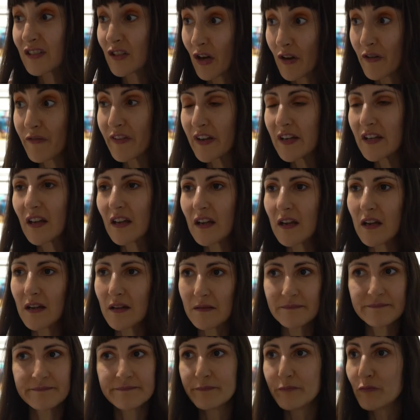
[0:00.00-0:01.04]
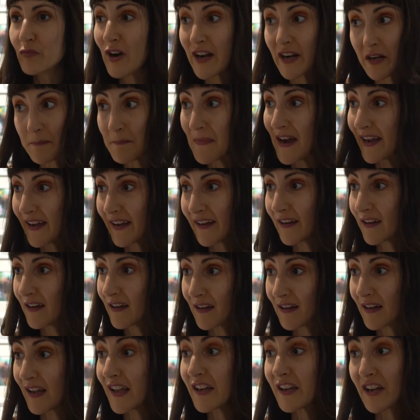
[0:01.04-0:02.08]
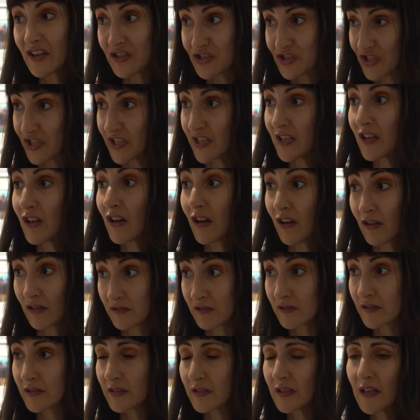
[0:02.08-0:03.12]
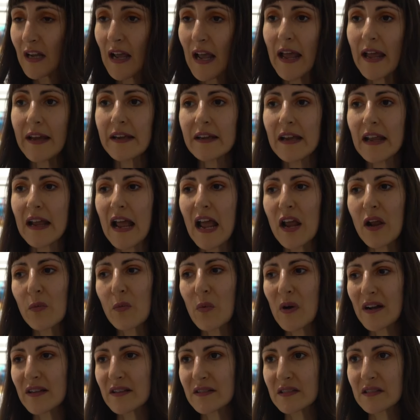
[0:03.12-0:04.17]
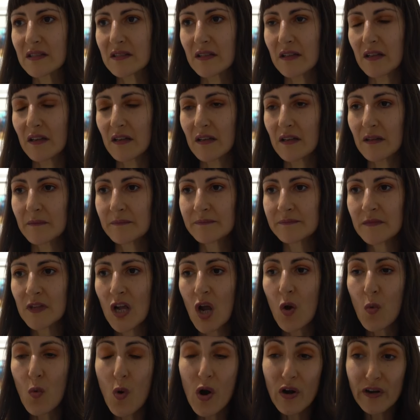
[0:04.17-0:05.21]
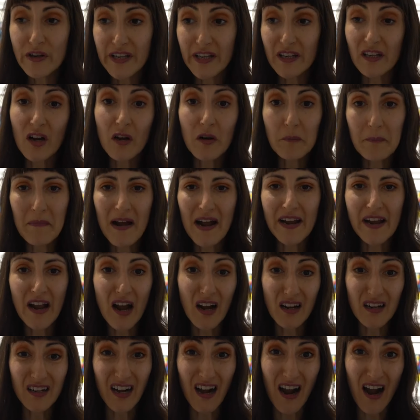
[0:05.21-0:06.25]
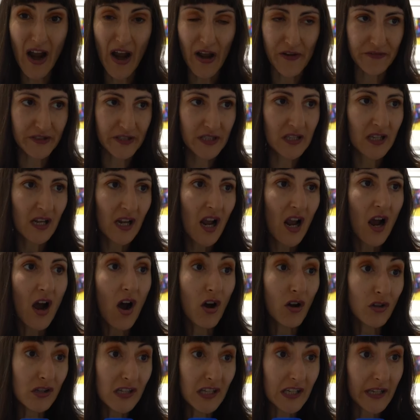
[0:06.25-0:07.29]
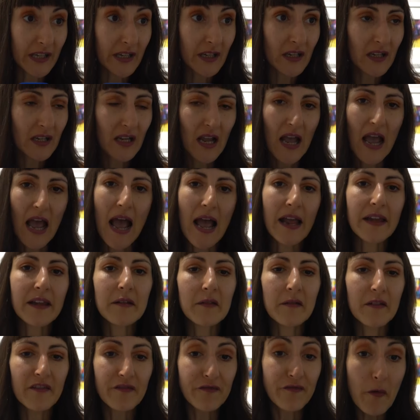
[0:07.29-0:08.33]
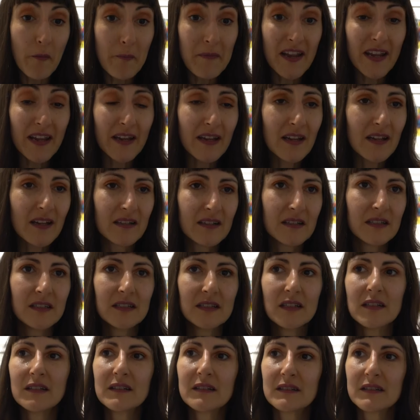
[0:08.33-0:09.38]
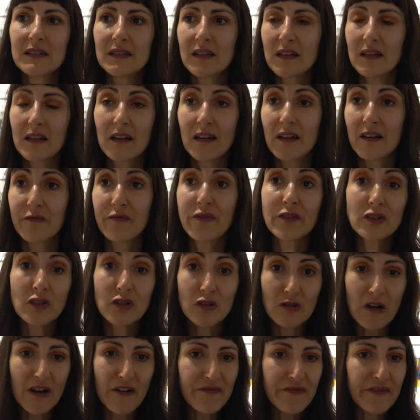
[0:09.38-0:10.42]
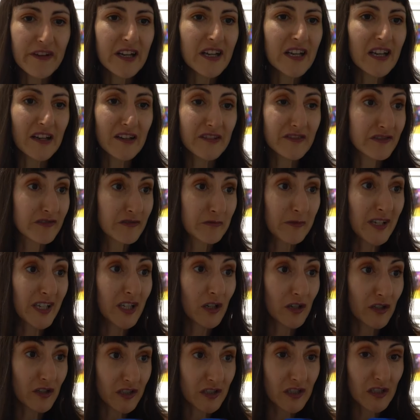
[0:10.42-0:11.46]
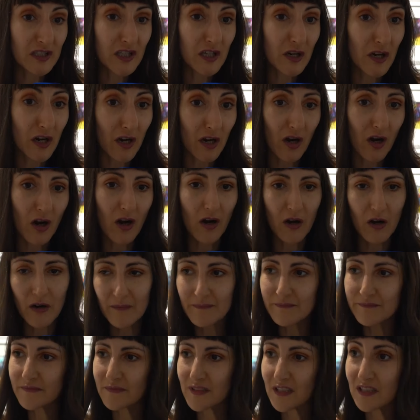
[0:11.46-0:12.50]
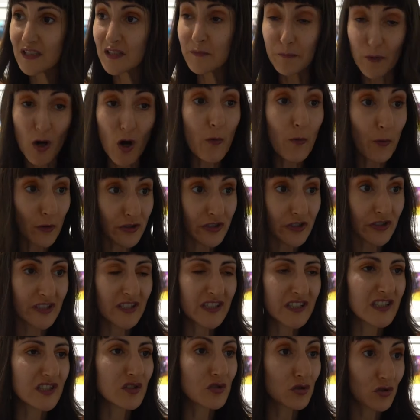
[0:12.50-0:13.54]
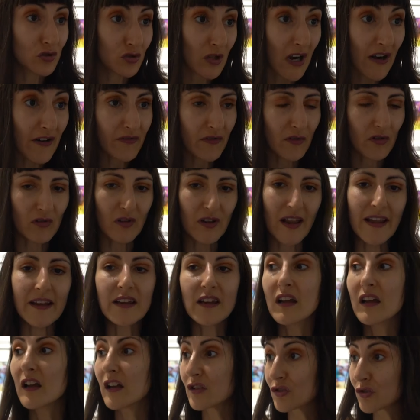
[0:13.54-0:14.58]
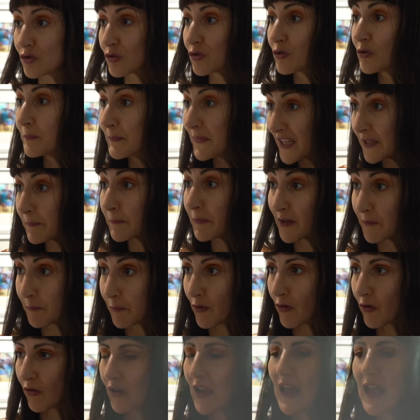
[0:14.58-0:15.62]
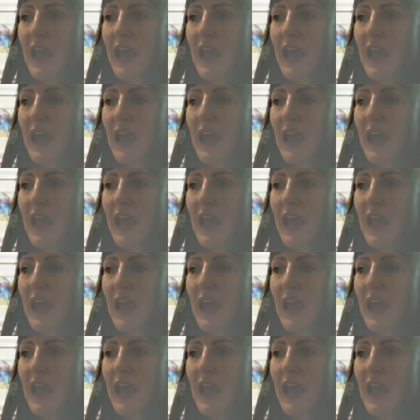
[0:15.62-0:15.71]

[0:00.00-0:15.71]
COVID broke my energy a lot, and I was working on my archives only. And for me, photography gives me the opportunity to travel and to meet people.